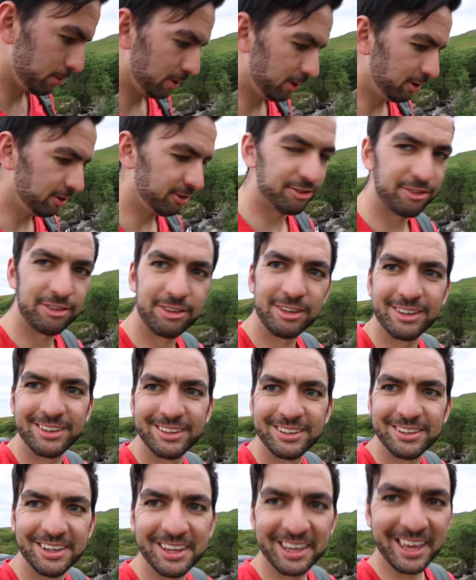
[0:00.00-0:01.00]
because
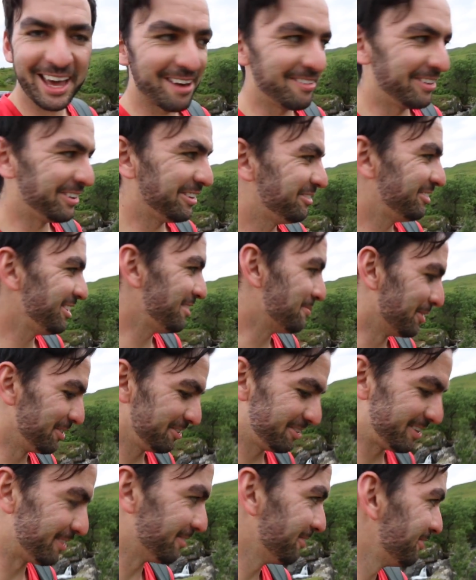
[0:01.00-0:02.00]
you can't really see
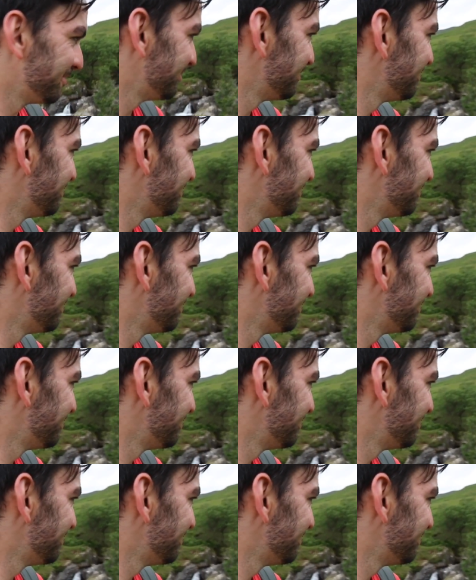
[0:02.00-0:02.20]
much now.